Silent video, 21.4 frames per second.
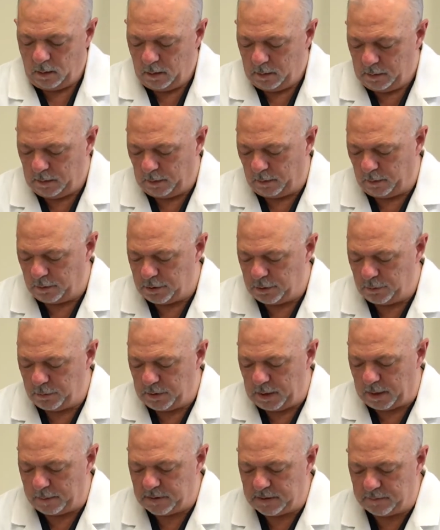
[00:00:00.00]
There are 2
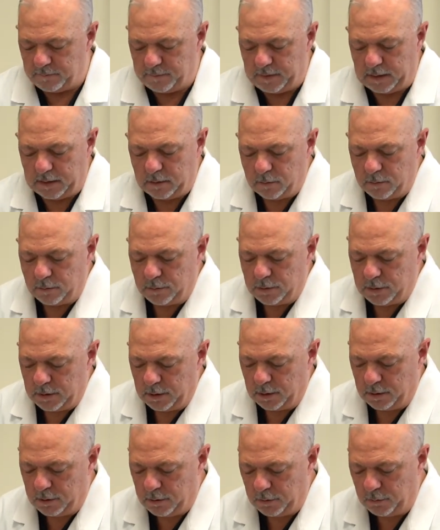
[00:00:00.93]
types of
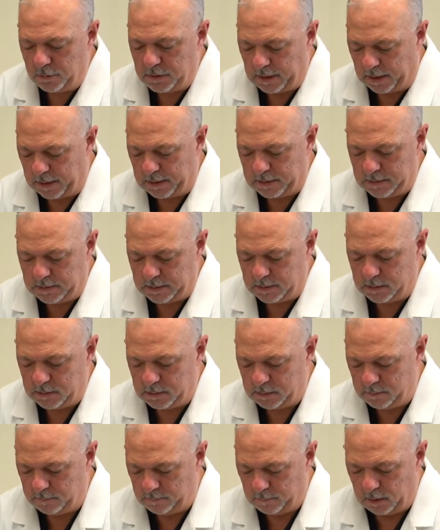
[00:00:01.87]
needles, 2
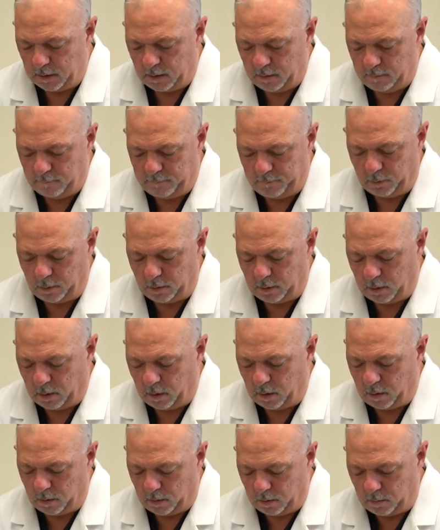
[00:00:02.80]
sizes. For
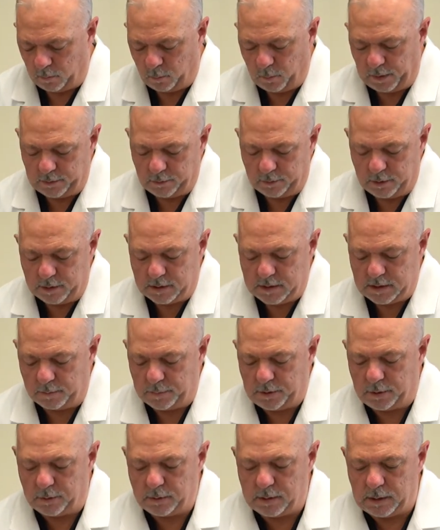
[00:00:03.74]
all, whether it's
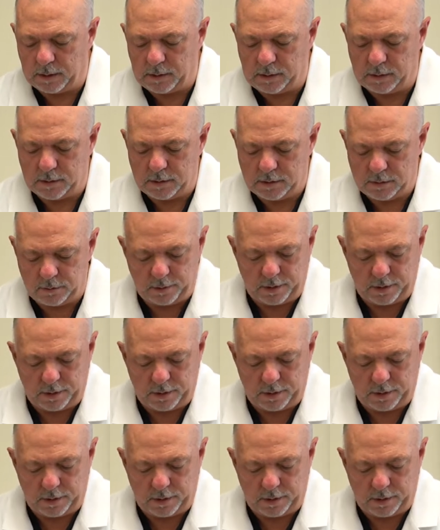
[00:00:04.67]
subcutaneous or